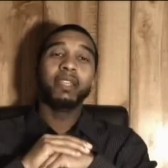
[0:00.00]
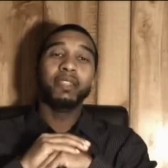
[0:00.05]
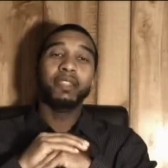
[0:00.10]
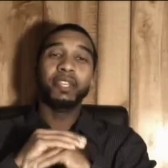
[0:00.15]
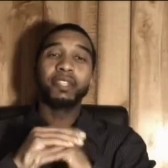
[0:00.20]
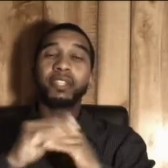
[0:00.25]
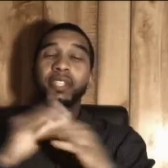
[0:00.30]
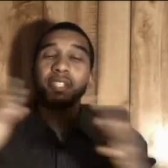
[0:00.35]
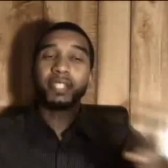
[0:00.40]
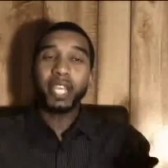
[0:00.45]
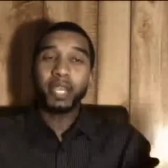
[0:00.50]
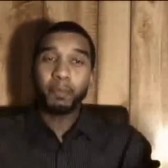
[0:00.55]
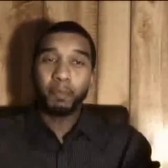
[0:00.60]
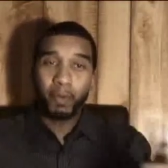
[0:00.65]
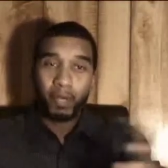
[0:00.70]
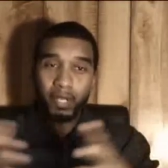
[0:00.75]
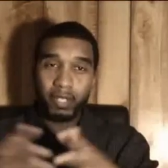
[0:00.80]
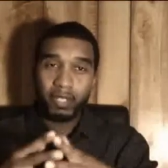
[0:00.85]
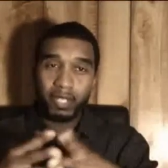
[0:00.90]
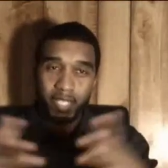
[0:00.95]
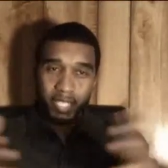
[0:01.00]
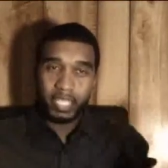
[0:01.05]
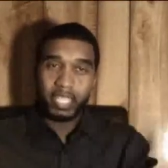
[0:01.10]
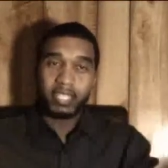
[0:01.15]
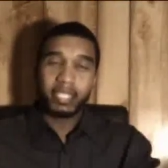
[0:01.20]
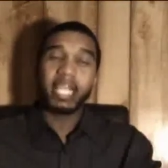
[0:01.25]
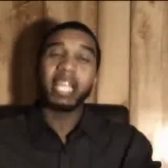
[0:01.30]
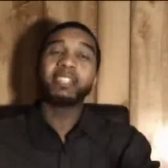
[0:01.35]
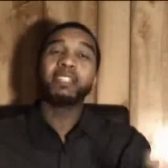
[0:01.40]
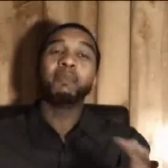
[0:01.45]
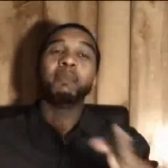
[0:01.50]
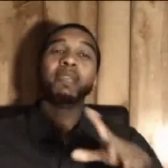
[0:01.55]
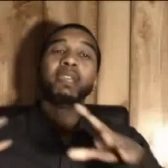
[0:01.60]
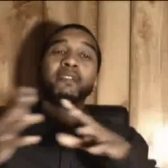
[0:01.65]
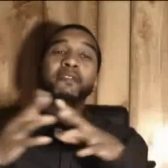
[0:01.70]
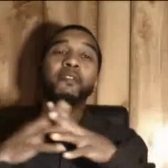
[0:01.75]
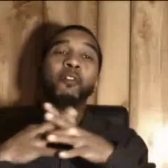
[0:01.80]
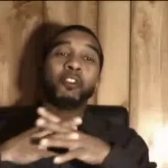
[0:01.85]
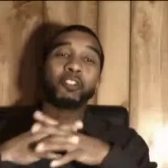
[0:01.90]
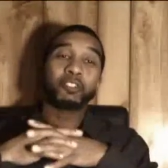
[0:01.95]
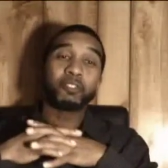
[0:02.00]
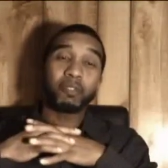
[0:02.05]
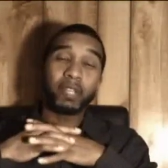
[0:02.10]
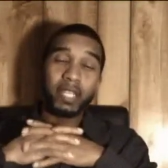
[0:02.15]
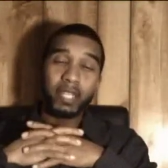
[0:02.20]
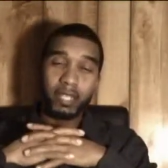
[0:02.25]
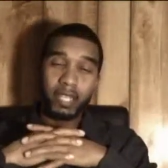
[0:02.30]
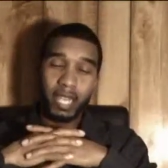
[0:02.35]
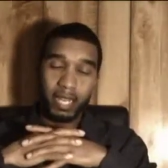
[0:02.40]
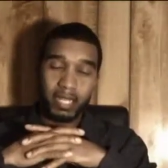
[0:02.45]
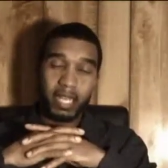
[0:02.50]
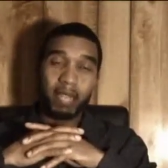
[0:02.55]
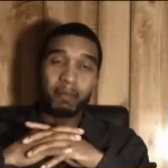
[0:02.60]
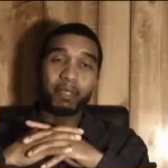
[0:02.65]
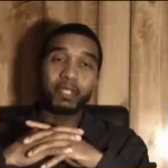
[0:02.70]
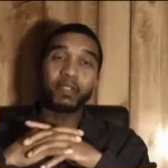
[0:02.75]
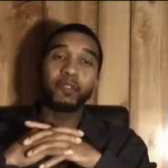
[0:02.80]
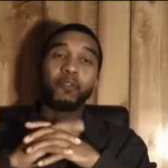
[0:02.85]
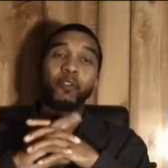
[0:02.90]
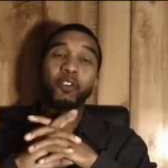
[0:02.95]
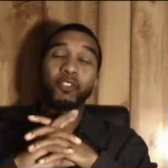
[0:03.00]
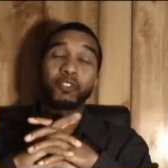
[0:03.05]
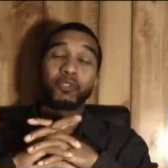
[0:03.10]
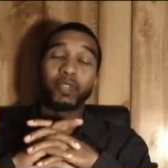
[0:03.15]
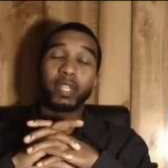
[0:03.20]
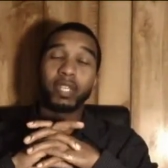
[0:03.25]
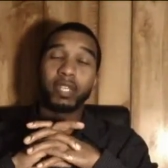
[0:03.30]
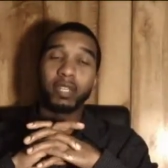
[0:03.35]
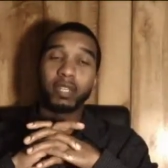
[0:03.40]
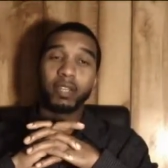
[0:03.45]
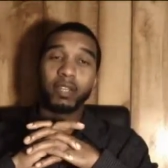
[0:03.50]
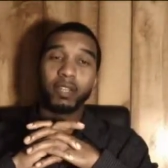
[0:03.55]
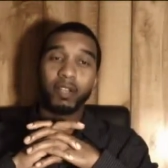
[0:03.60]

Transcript: This is a book. It's said to be a forgery. They claim it's a forgery.